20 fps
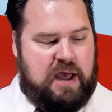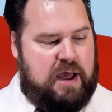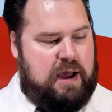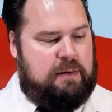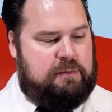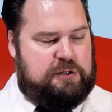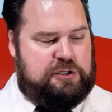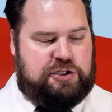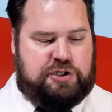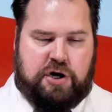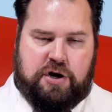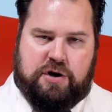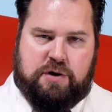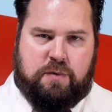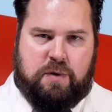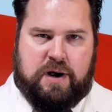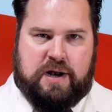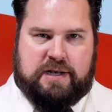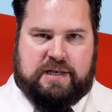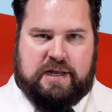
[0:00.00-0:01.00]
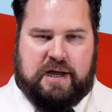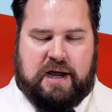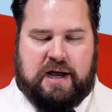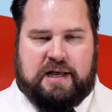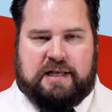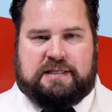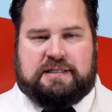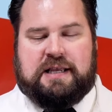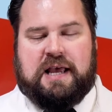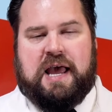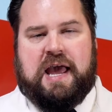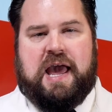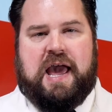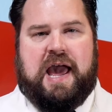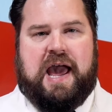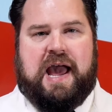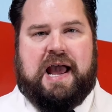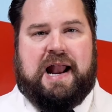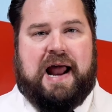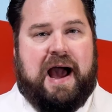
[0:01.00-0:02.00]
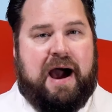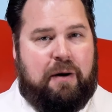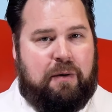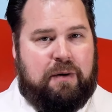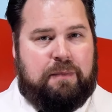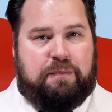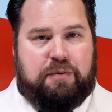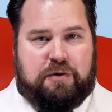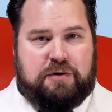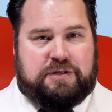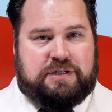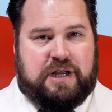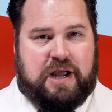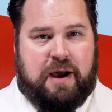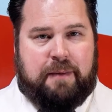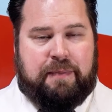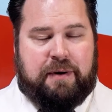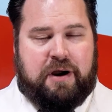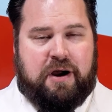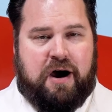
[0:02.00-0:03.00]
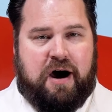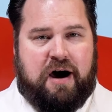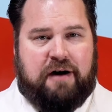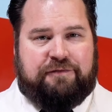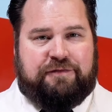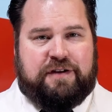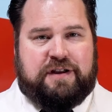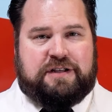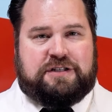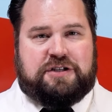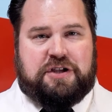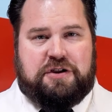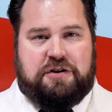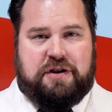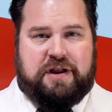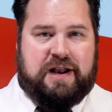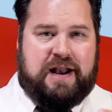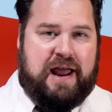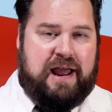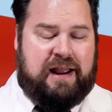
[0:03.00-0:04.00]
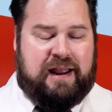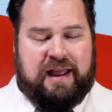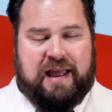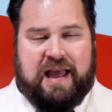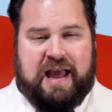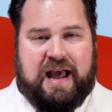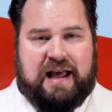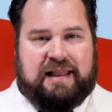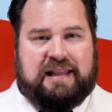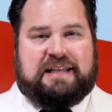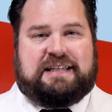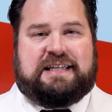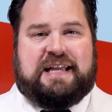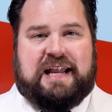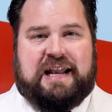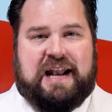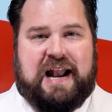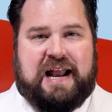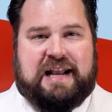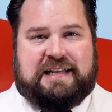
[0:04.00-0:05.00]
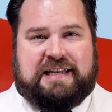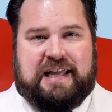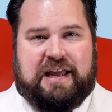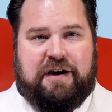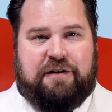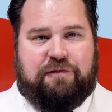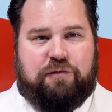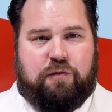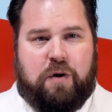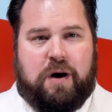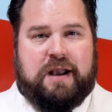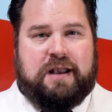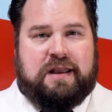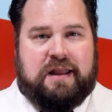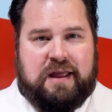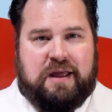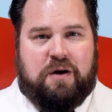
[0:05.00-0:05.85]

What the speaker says: I'm going to show you what it does and how it brews a cup of coffee so you can at least get an idea of what